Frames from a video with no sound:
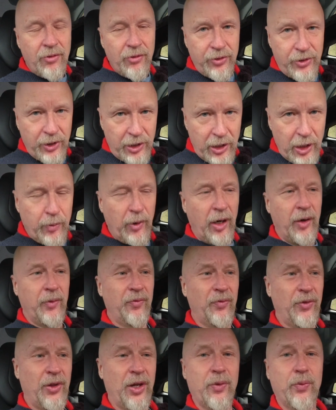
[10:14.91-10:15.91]
than the
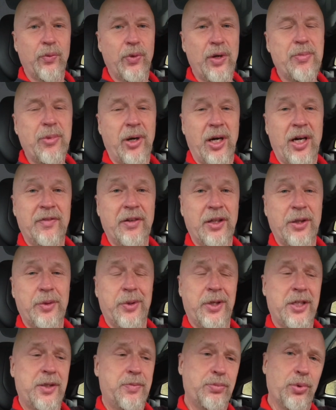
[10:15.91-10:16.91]
one that we might have
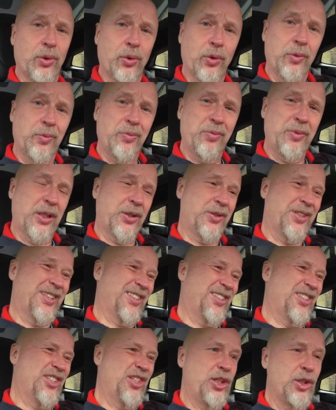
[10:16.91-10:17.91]
otherwise bought, because
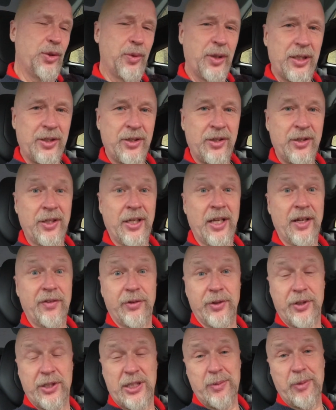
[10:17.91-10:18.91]
it's newer and
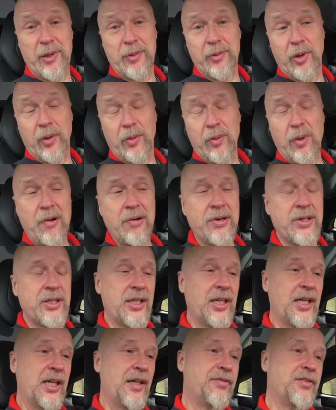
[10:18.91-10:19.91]
therefore there's a bit more
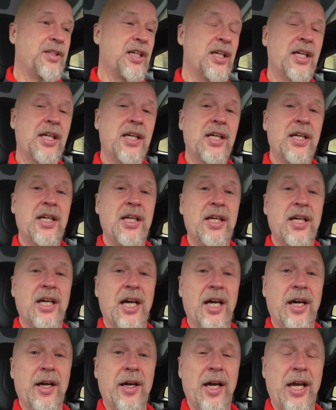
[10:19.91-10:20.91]
warranty left.
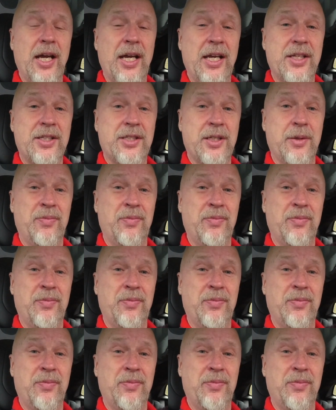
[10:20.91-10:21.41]
It's